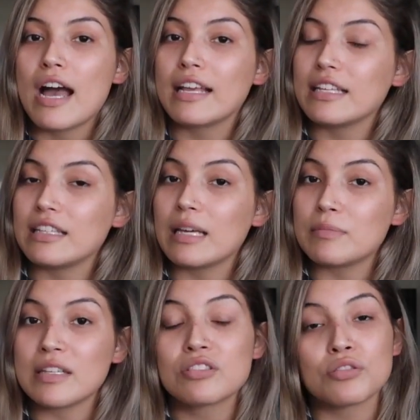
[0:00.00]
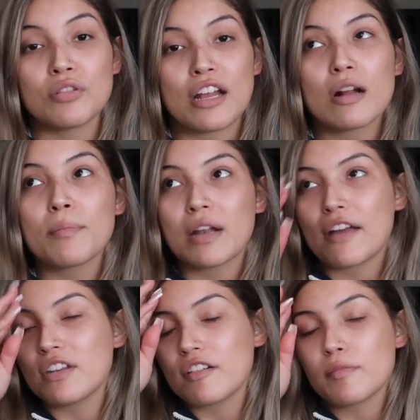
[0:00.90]
I get the updates through there, but
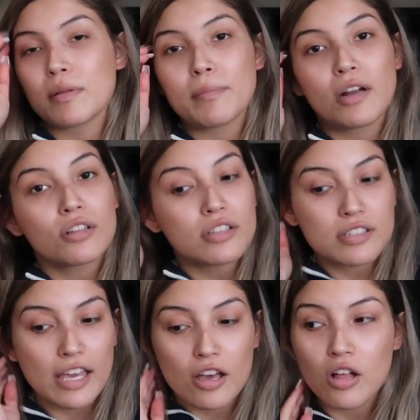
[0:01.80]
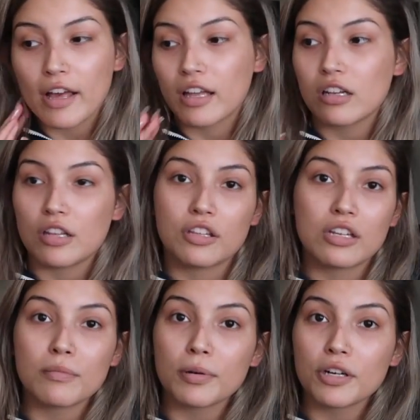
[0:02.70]
I've never been big on the scale and on the
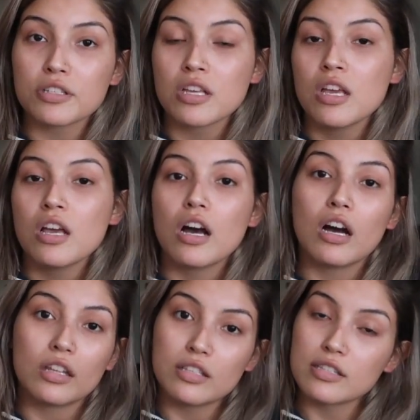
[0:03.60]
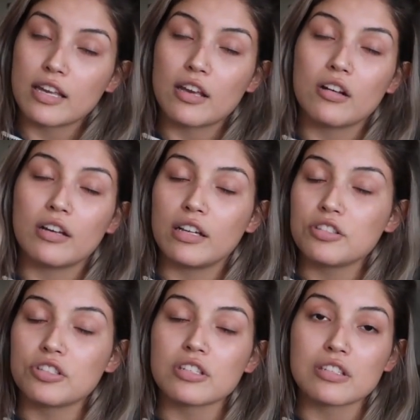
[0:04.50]
numbers on the scale, and
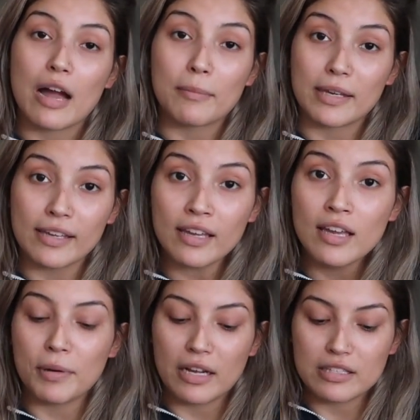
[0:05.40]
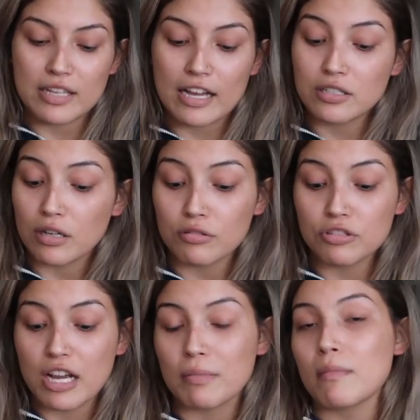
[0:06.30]
it's just not me. But I don't
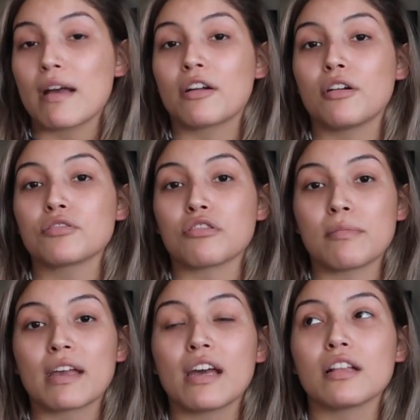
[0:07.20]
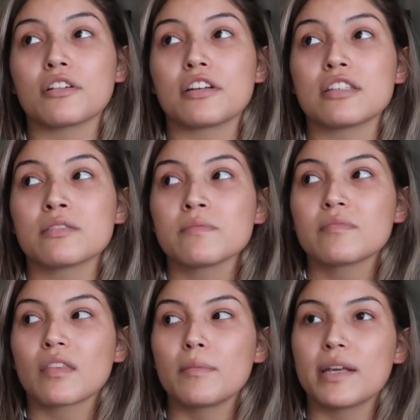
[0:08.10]
track my macros or my calories
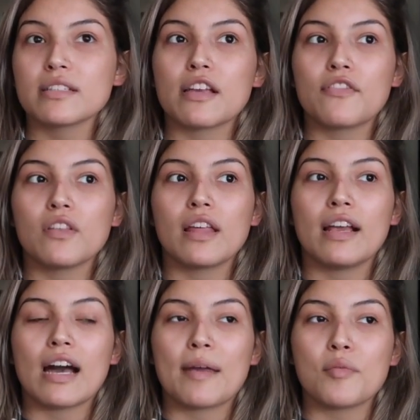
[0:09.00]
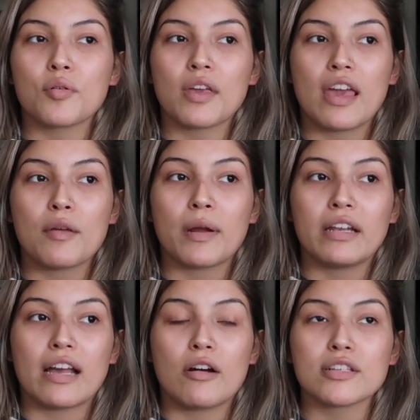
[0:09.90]
because I feel like I'm okay
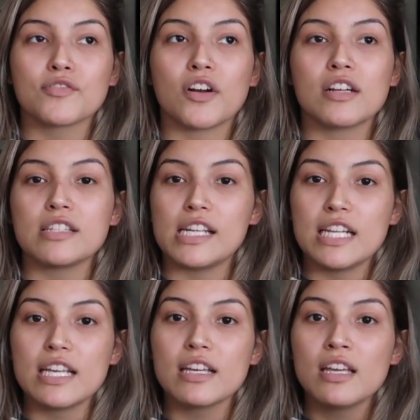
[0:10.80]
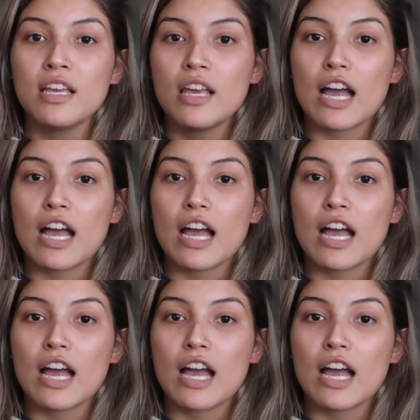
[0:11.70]
right now as far as eating.